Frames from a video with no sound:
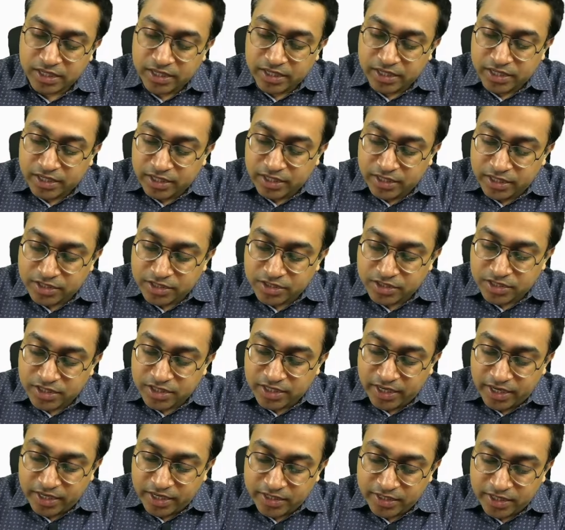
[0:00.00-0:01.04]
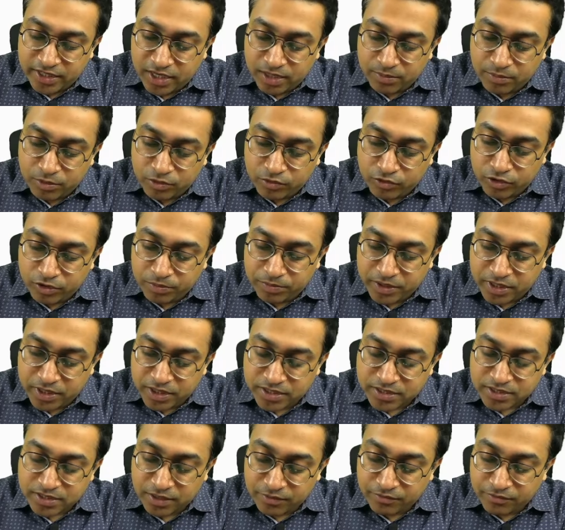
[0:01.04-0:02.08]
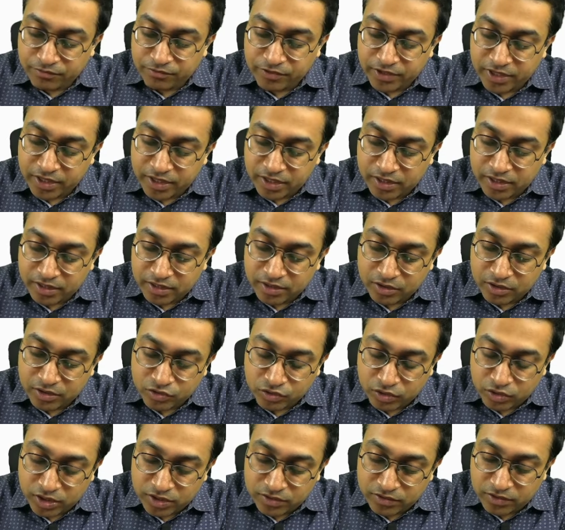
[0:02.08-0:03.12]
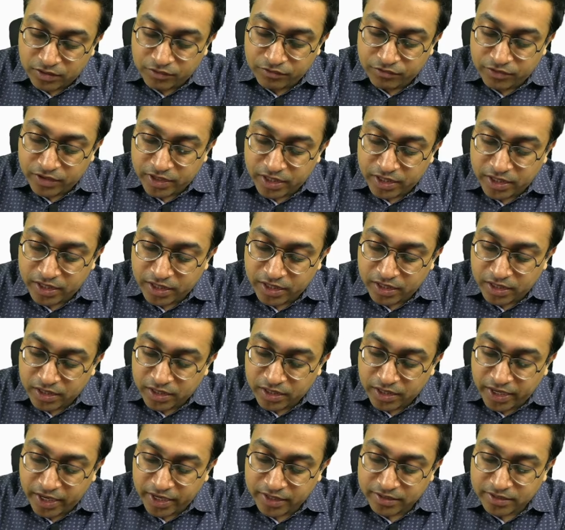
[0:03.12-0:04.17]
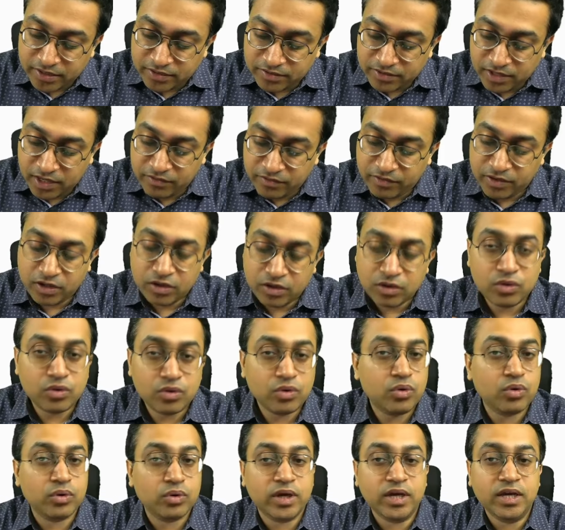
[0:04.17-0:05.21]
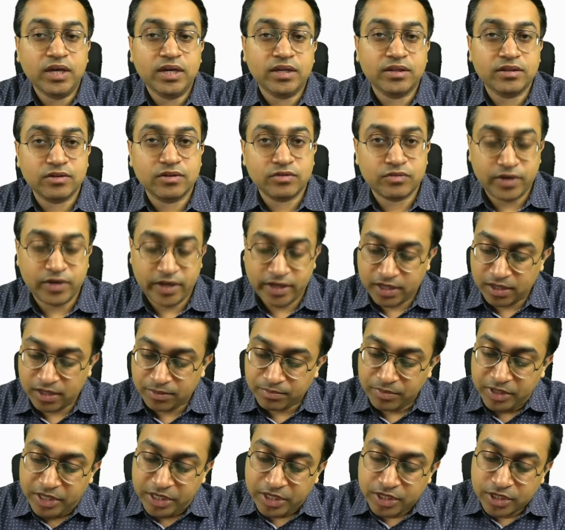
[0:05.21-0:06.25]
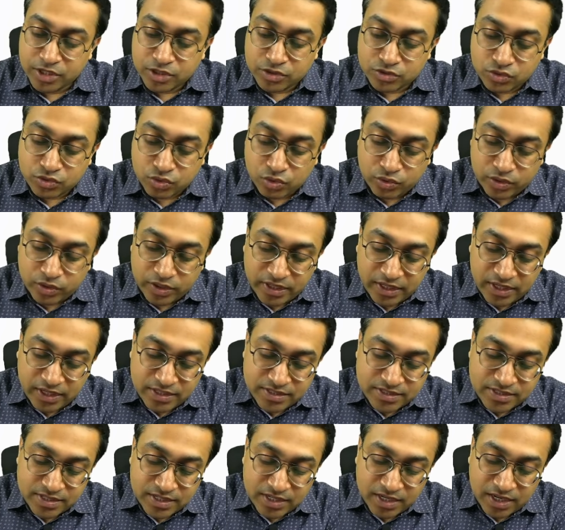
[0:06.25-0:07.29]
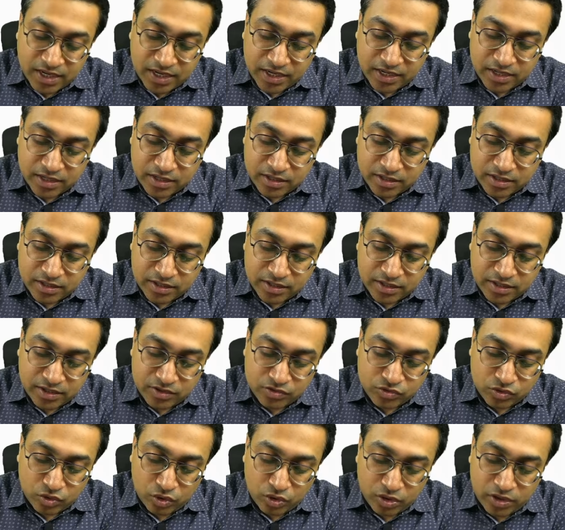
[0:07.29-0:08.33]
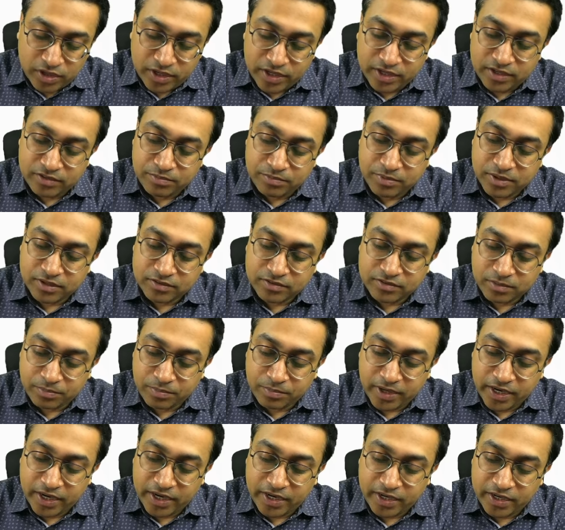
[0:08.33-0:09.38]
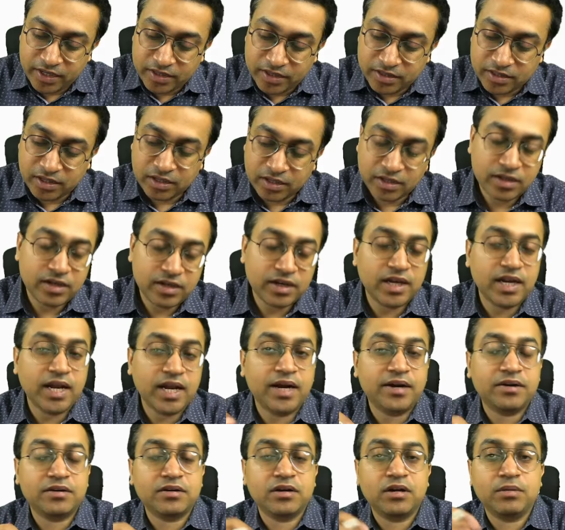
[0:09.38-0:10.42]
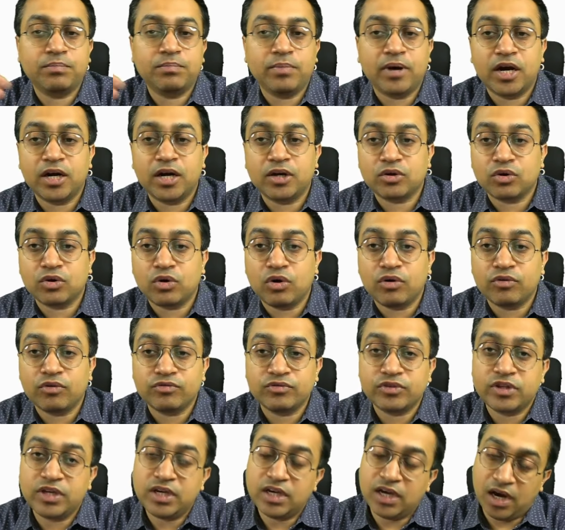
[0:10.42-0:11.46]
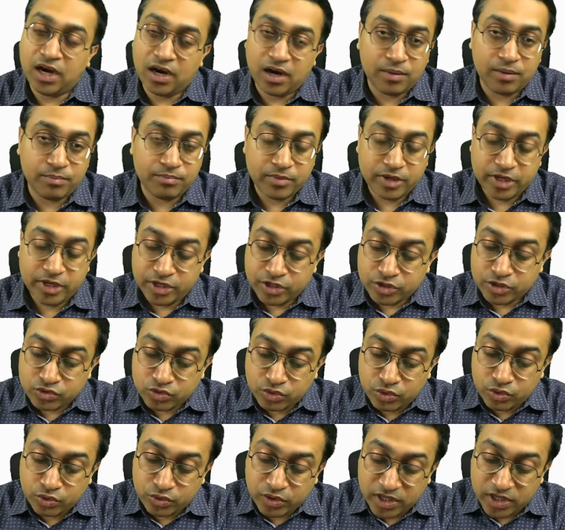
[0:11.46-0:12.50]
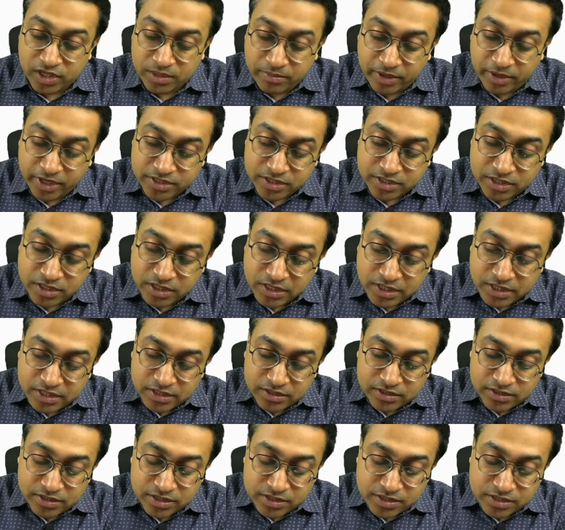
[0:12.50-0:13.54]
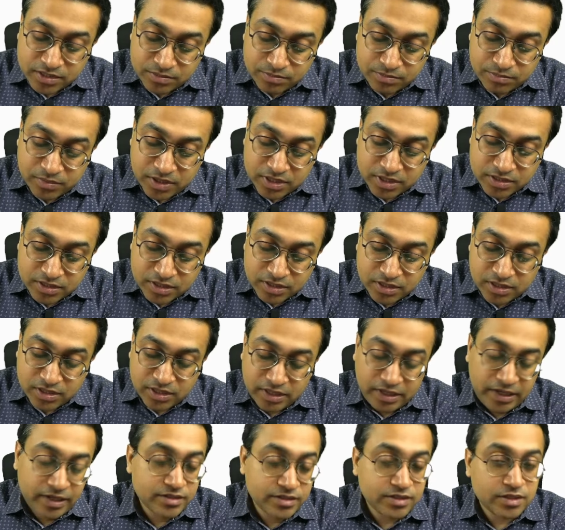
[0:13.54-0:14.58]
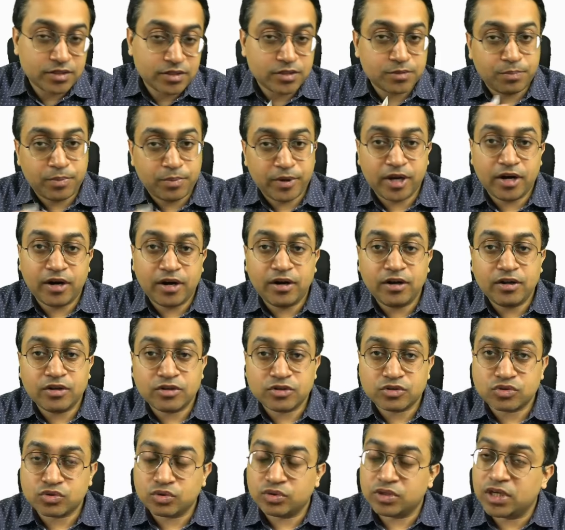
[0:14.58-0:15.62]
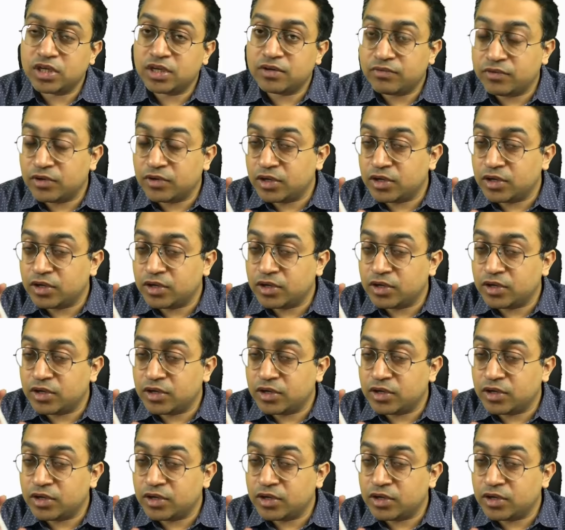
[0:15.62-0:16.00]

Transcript: injury at the elbow would be somewhere somewhere here at this level, okay, in this diagram. So ECRL is already being supplied in the lateral part of the arm. So you can imagine this muscle is spared, so there will